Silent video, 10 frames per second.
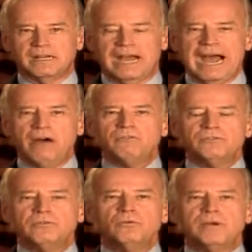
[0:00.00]
How
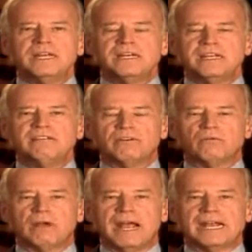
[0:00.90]
do we leave
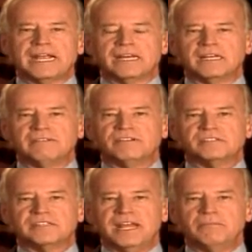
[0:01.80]
Iraq and leave
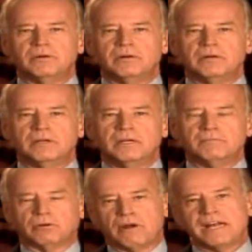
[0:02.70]
it stable?
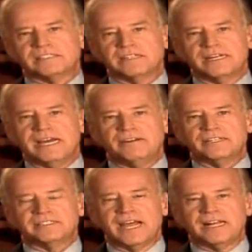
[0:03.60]
Barack's laid out
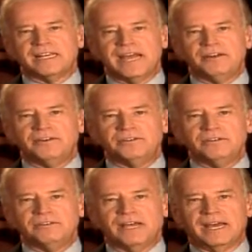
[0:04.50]
exactly how to
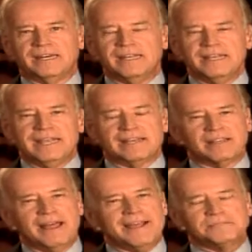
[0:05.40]
do that. And
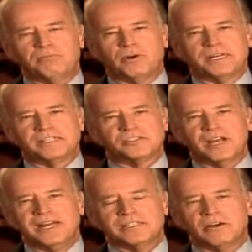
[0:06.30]
the last point is,
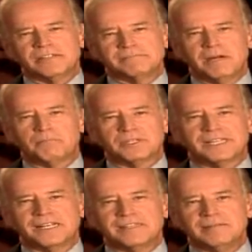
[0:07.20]
John talks about
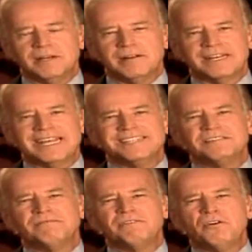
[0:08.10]
protecting America. He
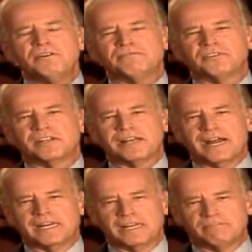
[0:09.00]
hasn't voted for the
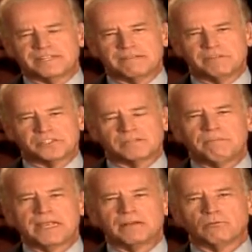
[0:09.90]
9/11
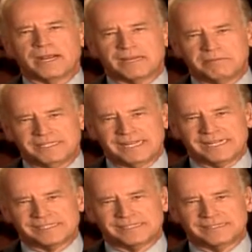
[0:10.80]
Commission
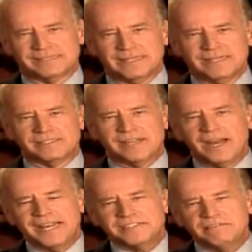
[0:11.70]
recommendations.
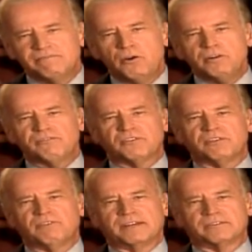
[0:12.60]
John hasn't voted for
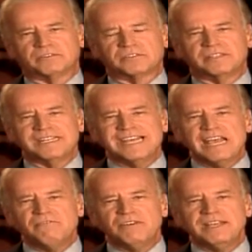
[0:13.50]
the veterans. The
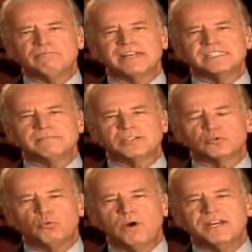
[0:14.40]
DAV rates him
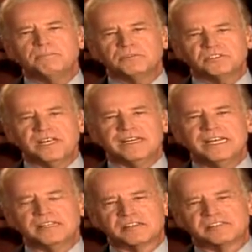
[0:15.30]
at 20%,
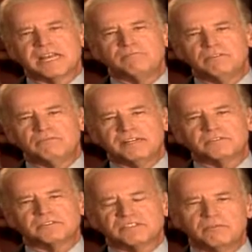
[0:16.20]
disabled
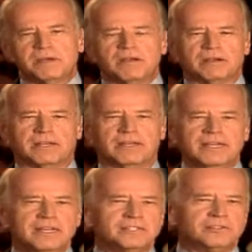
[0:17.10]
veterans of America.
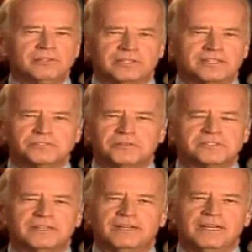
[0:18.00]
So look,
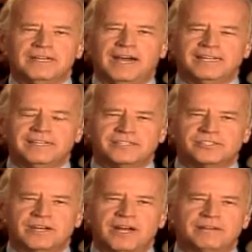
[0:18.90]
I think
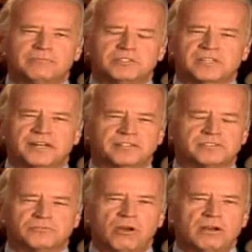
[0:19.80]
John was on his
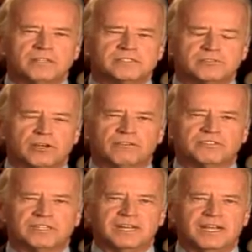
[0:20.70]
strongest
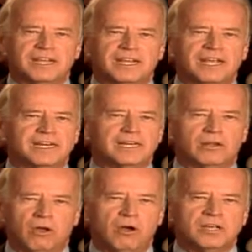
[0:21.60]
turf today, and he
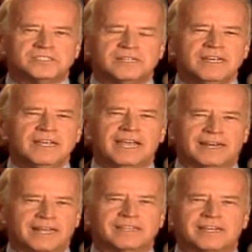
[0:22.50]
lost,
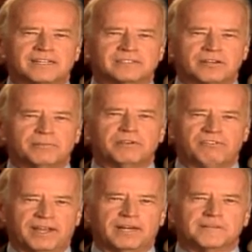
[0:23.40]
and I think it's going to be
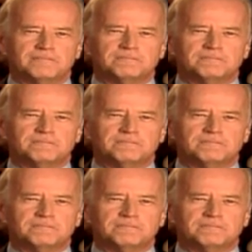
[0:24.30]
fatal.